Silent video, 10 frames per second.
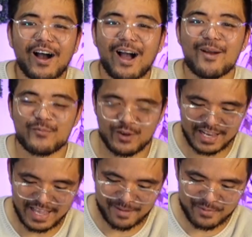I'm
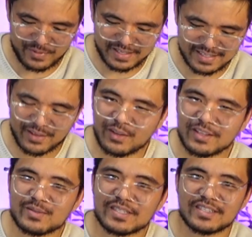really happy with this. I thought
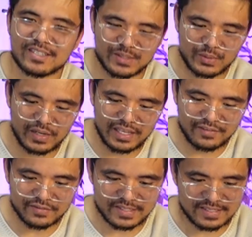it was just two
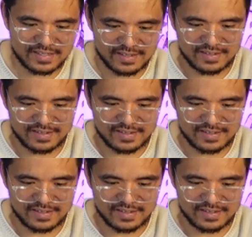leaves,